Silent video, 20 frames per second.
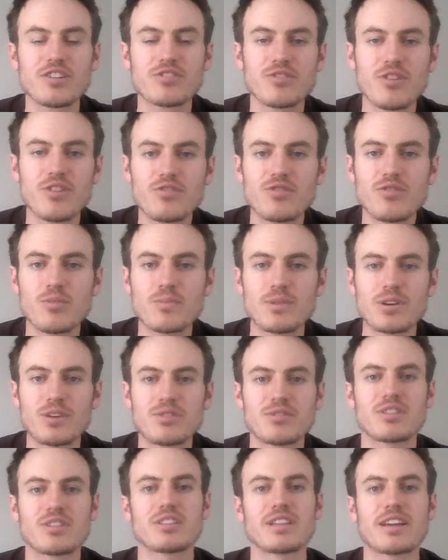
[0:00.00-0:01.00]
Growth
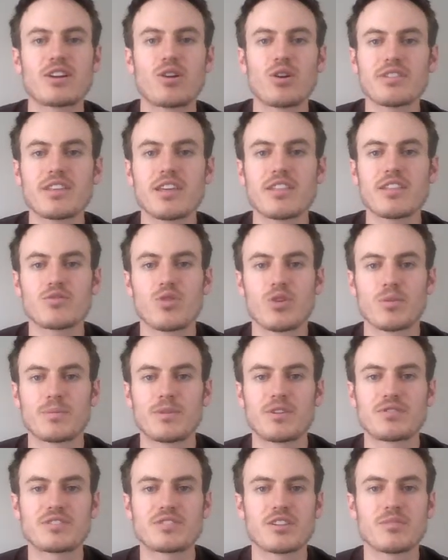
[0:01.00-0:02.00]
hormone, like all the other
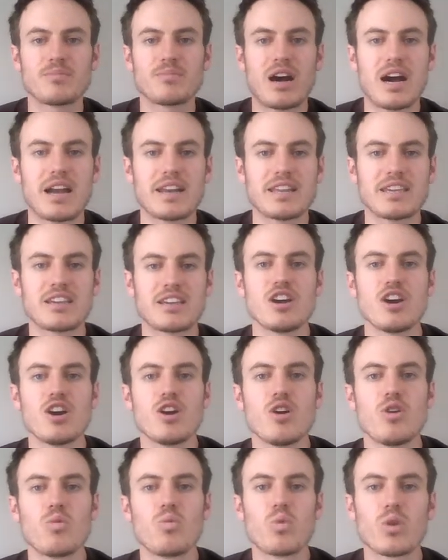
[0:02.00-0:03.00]
hormones in our body,
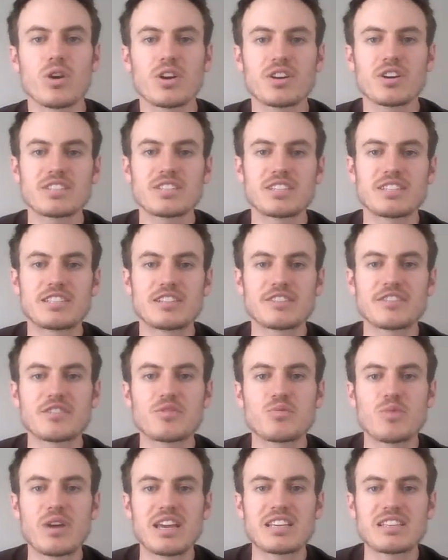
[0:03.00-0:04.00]
works in
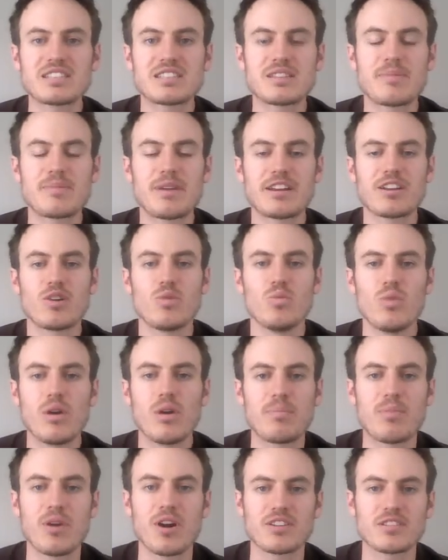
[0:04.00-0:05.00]
different ways depending on
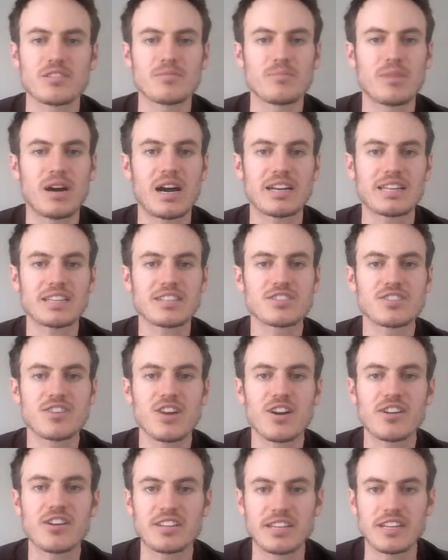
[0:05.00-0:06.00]
what part of the body it's
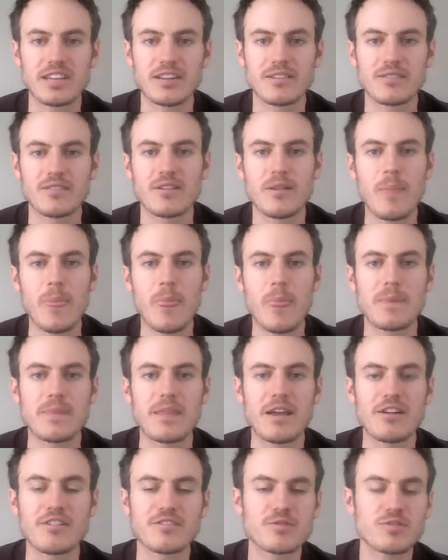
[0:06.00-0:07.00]
targeting.
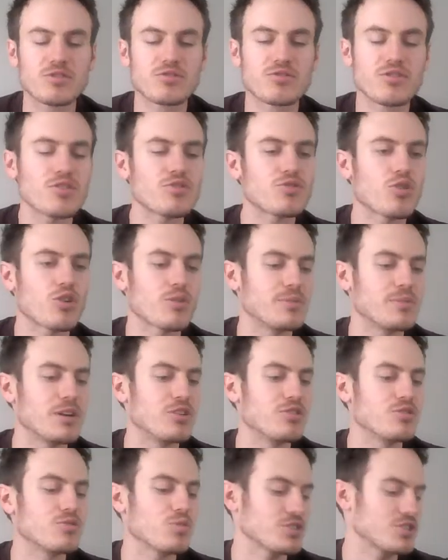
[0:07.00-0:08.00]
Now, if growth
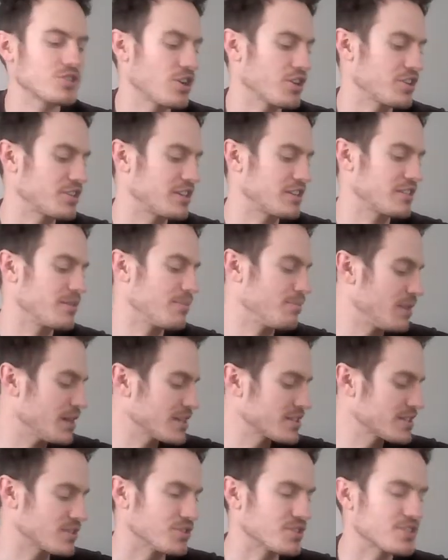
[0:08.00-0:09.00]
hormone were targeting the
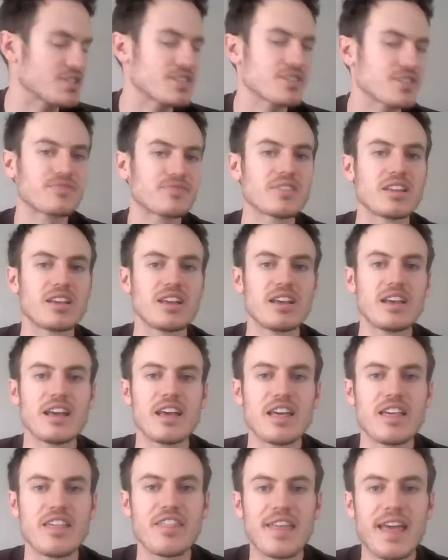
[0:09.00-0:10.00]
muscles,
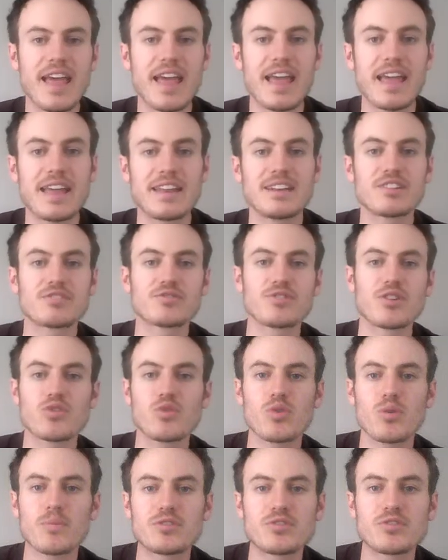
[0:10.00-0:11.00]
then growth
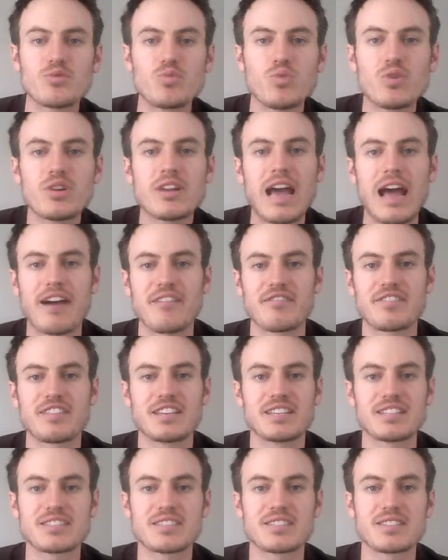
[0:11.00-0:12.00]
hormone would have
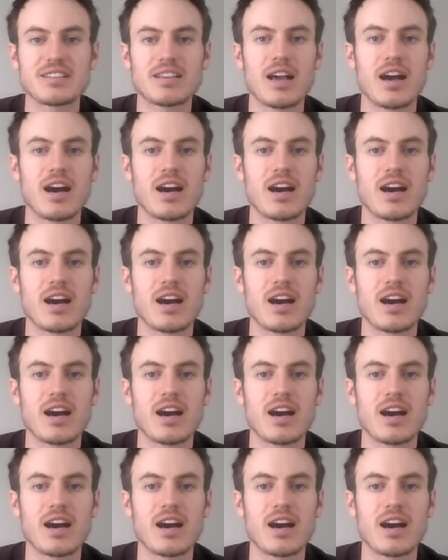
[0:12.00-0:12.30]
this